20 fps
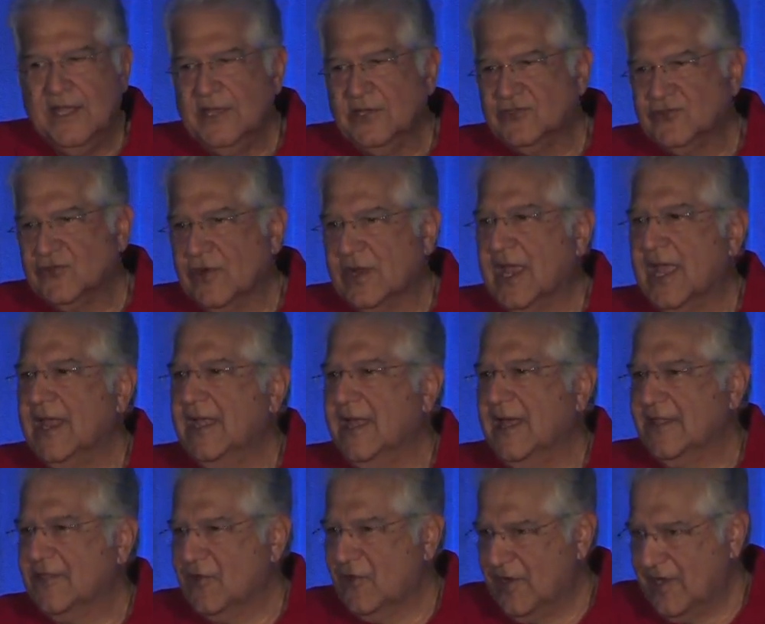So again,
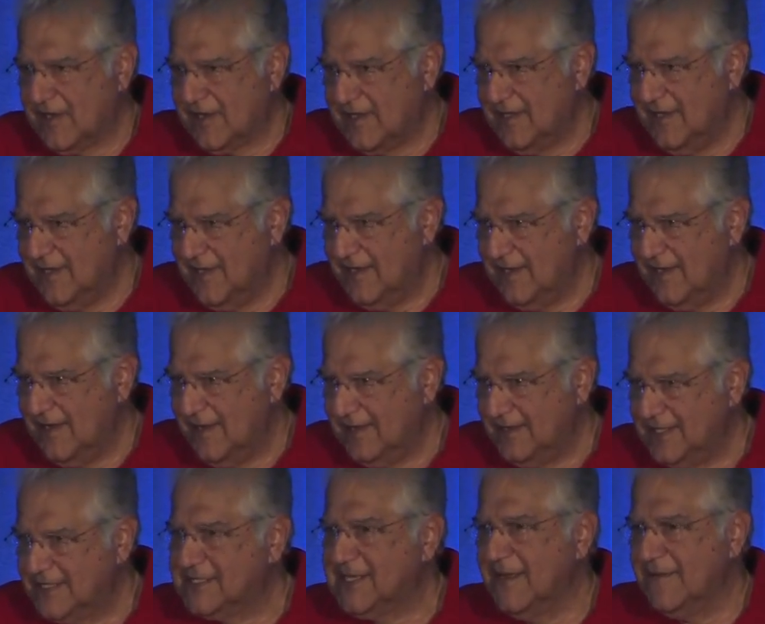I thought,
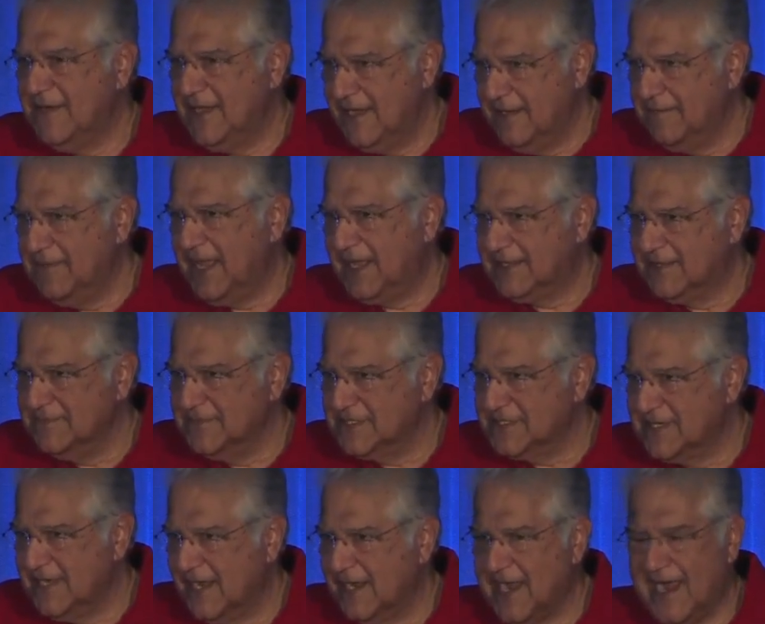this time I didn't make the
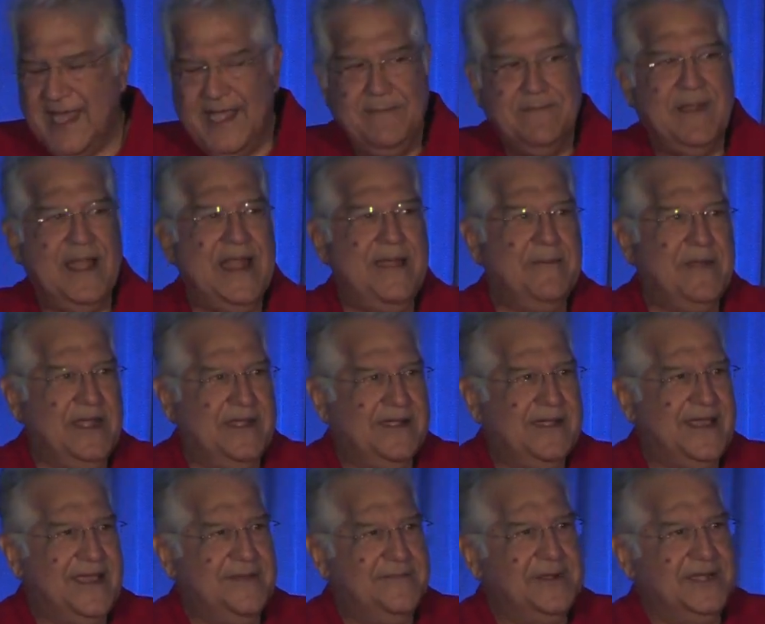mistake. I hadn't planned my
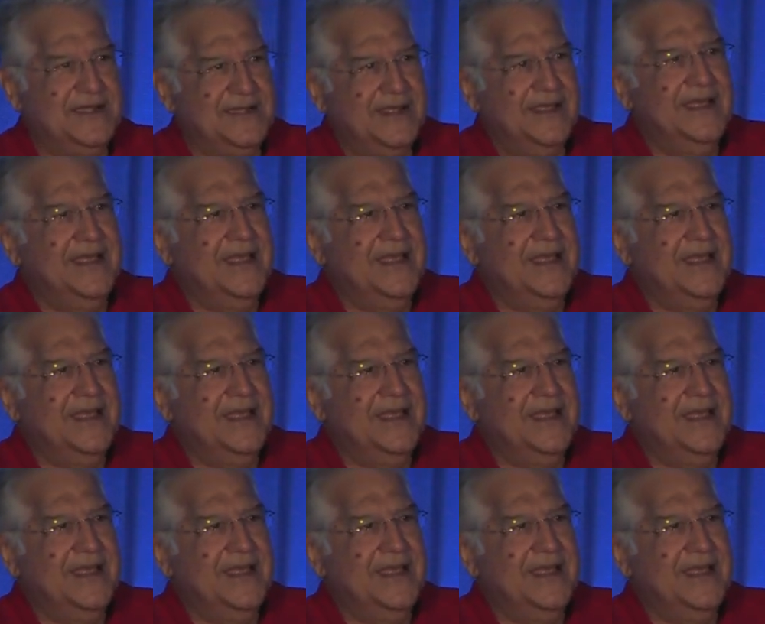retirement.